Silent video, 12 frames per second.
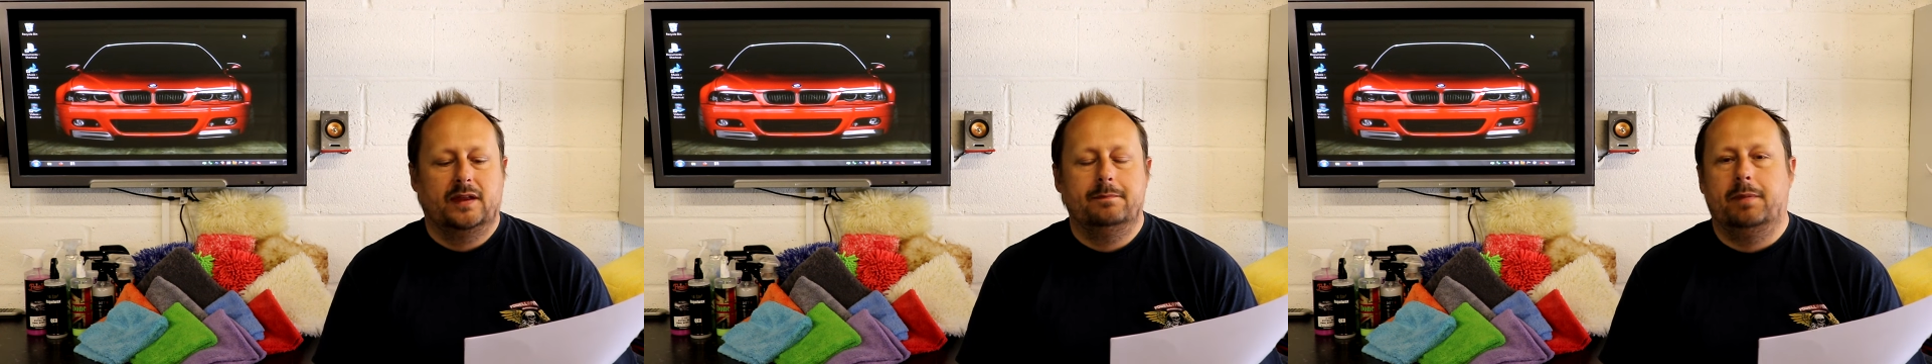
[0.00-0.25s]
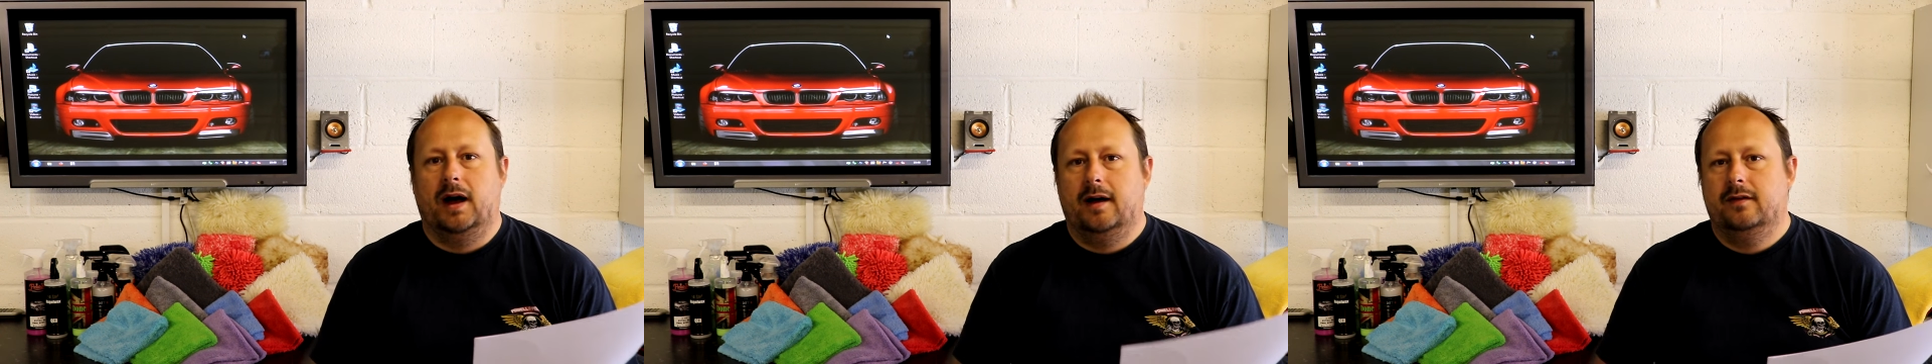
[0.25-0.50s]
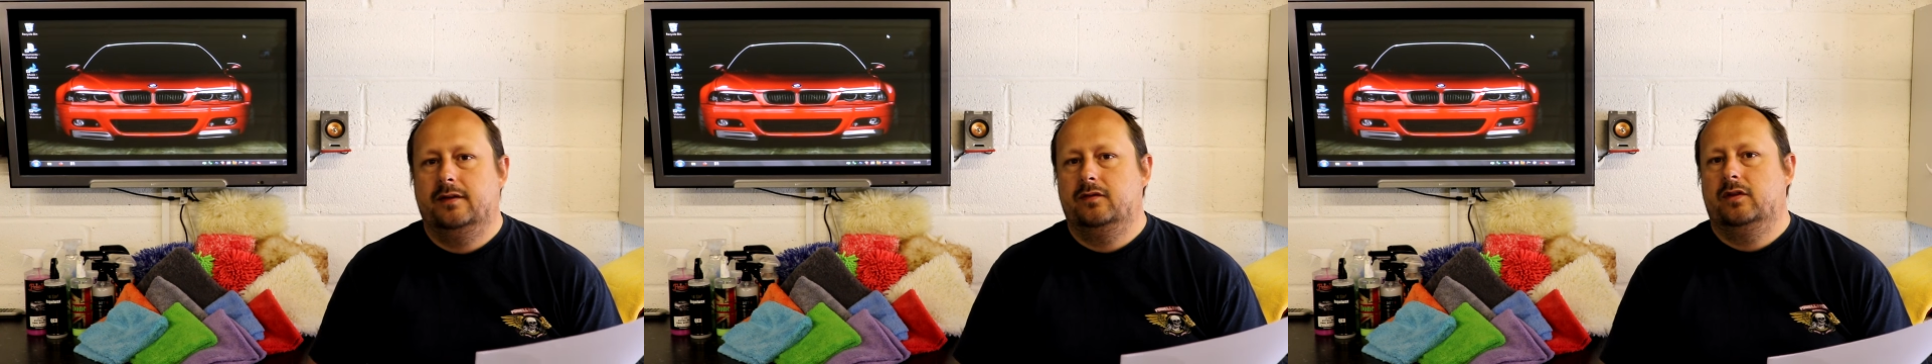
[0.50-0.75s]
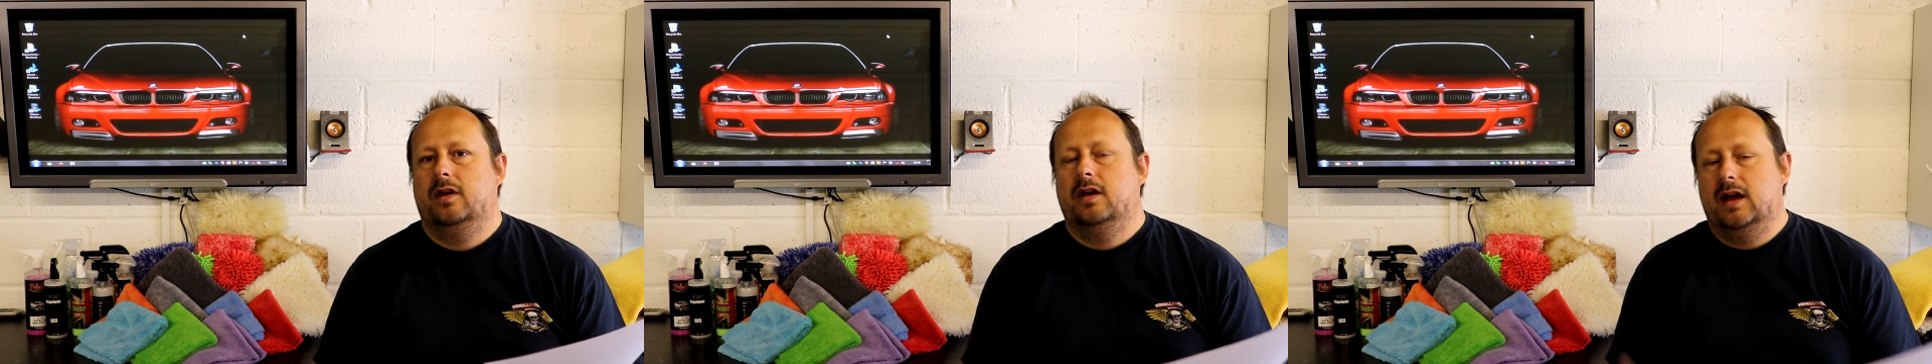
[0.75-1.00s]
But
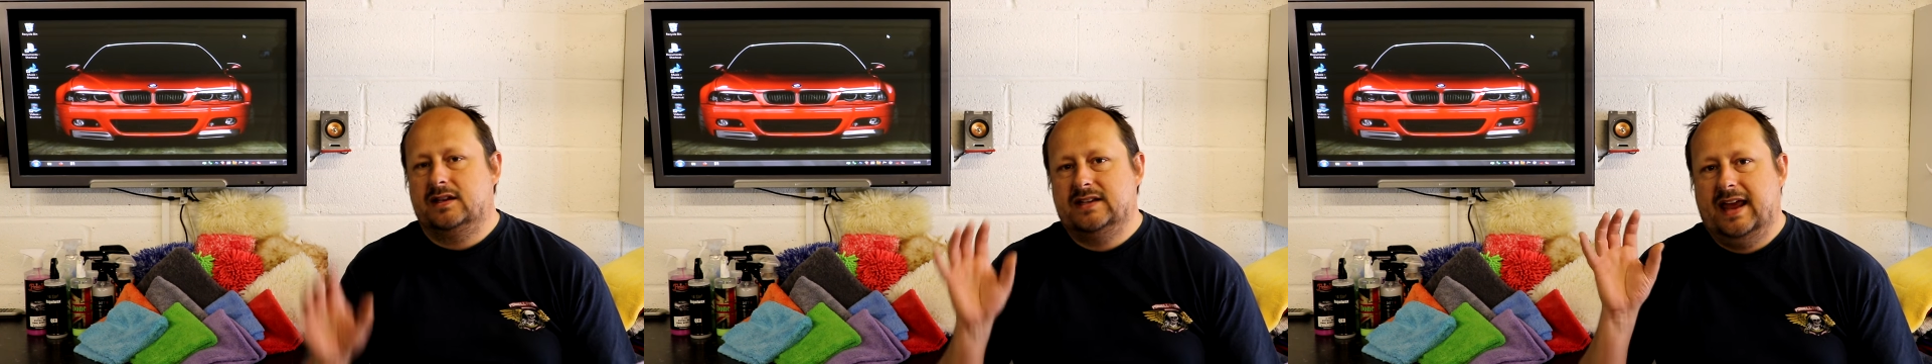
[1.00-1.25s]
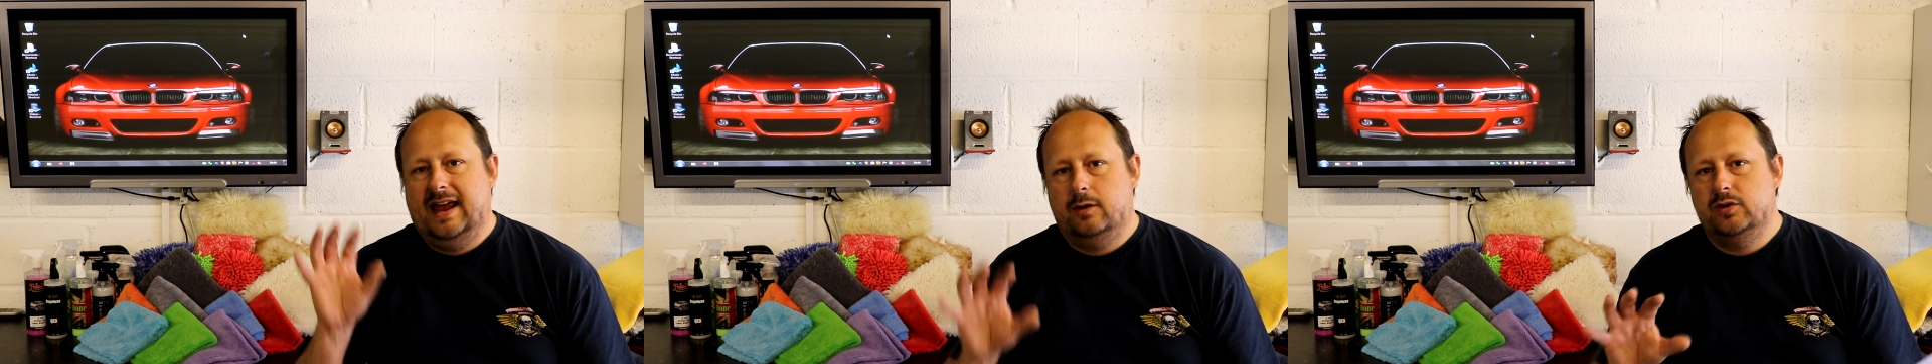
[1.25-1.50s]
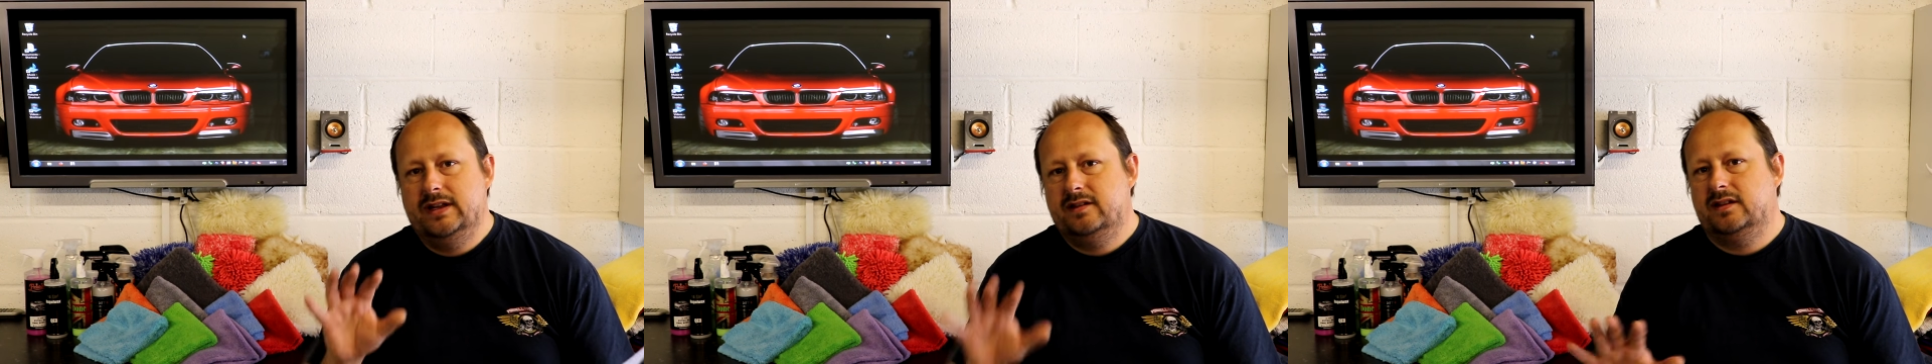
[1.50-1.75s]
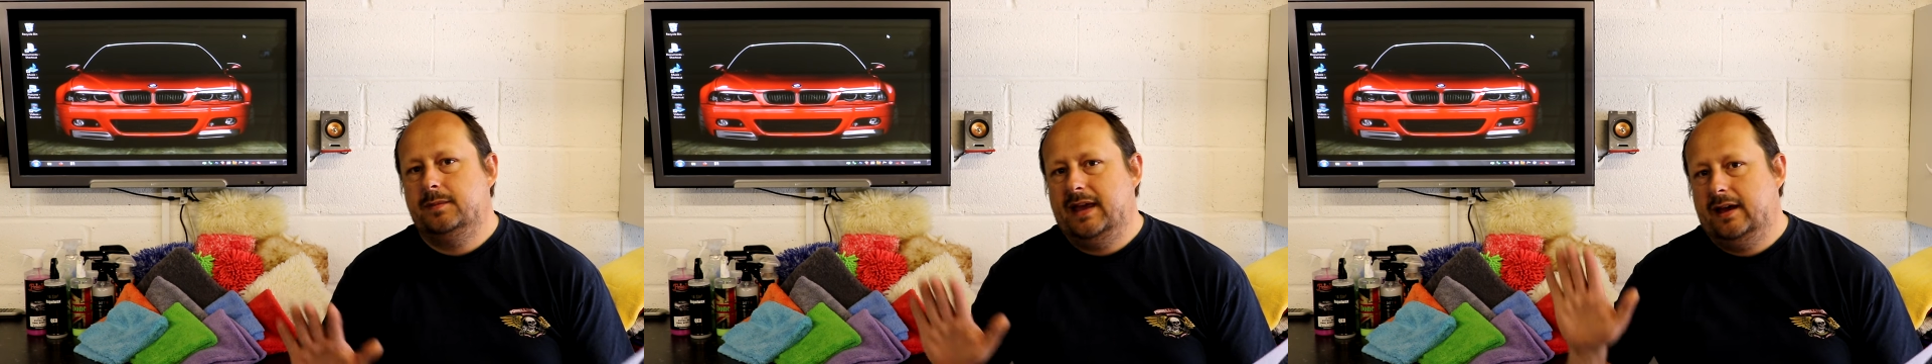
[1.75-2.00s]
a towel needs
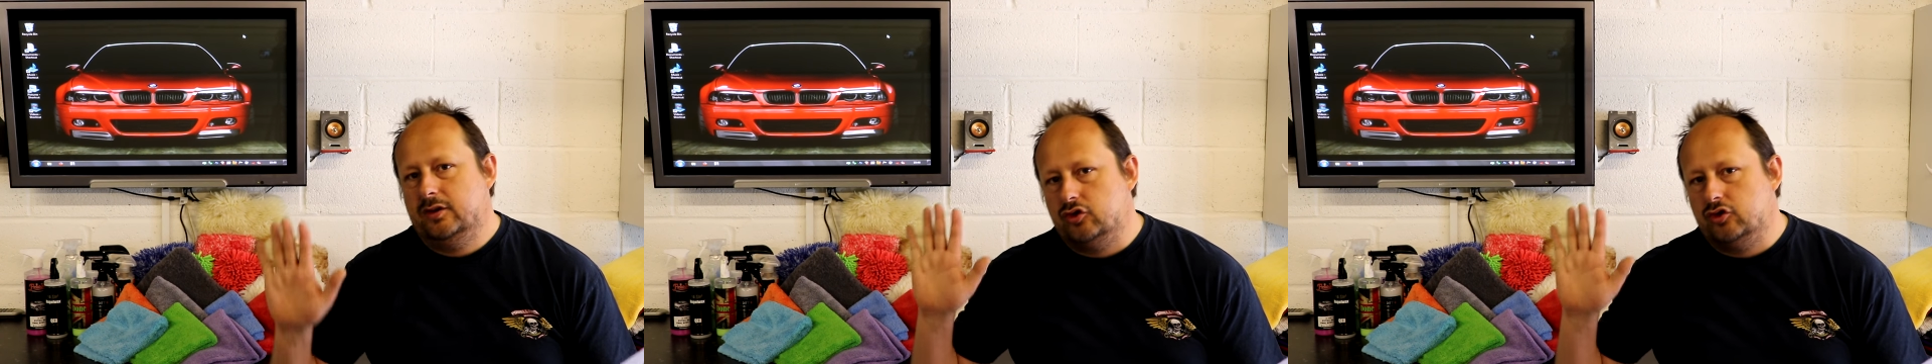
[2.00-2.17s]
to be able